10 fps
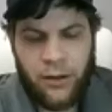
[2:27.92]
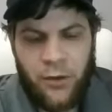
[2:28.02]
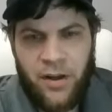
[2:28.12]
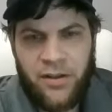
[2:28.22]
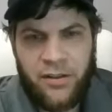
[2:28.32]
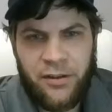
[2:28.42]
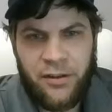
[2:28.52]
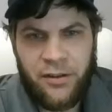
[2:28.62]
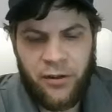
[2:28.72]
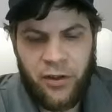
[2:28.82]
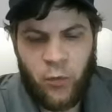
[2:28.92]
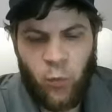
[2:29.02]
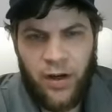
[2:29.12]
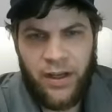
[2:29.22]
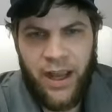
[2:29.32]
like you mentioned, just
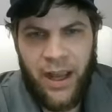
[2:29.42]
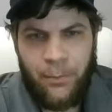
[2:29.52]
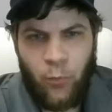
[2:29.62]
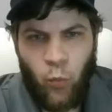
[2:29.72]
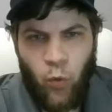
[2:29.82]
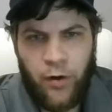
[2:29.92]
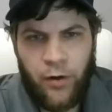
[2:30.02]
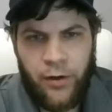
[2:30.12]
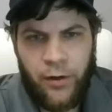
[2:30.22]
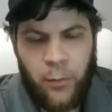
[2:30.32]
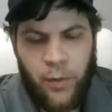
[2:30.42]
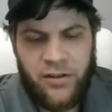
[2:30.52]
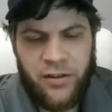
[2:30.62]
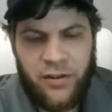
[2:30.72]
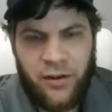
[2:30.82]
one game. What are you
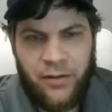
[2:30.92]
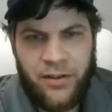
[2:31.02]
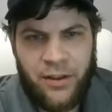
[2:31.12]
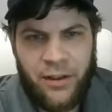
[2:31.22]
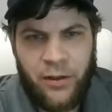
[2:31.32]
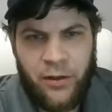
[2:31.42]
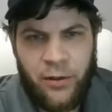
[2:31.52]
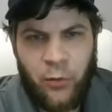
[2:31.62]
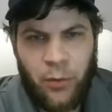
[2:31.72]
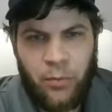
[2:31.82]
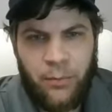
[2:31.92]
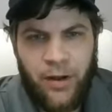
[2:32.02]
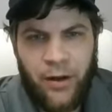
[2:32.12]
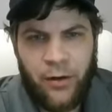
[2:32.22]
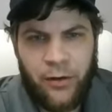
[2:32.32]
mentioned? Obviously, you want to play
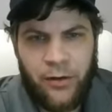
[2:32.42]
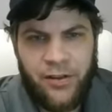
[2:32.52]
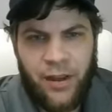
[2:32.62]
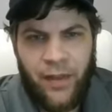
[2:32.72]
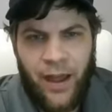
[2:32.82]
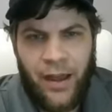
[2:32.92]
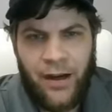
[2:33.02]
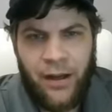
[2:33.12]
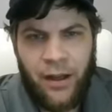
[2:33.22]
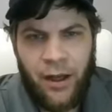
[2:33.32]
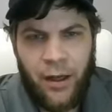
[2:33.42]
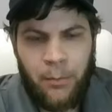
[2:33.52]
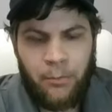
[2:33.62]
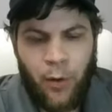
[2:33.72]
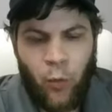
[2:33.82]
better. You'd said that.
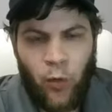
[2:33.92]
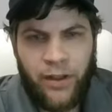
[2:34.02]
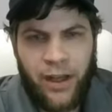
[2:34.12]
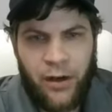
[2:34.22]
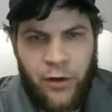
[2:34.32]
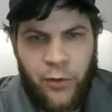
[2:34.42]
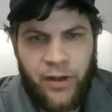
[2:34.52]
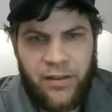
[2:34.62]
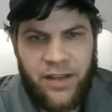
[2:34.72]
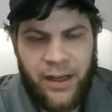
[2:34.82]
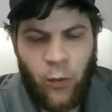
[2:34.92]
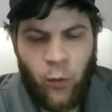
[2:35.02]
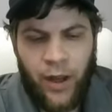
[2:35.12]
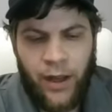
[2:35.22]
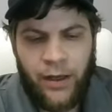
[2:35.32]
But what kind of are you going to take
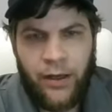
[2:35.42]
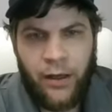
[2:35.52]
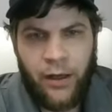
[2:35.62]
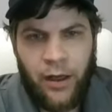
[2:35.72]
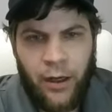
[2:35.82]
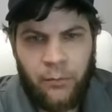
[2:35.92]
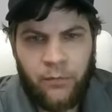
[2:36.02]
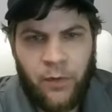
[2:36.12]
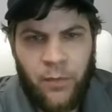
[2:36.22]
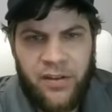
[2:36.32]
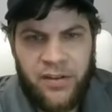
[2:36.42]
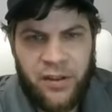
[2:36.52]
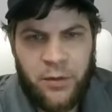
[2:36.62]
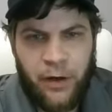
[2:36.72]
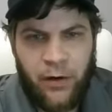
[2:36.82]
away from this
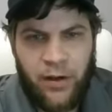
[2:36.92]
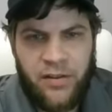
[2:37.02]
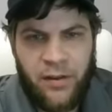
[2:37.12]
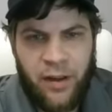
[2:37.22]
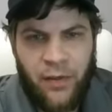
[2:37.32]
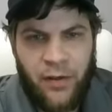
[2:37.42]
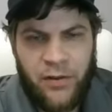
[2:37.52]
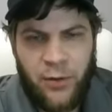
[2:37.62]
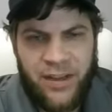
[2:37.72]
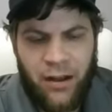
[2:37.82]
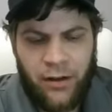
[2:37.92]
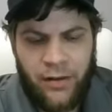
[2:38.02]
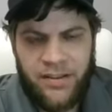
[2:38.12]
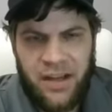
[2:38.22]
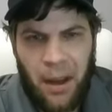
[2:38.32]
experience and the totality
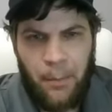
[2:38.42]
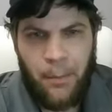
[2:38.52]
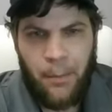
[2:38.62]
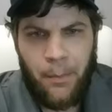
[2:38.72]
of this game?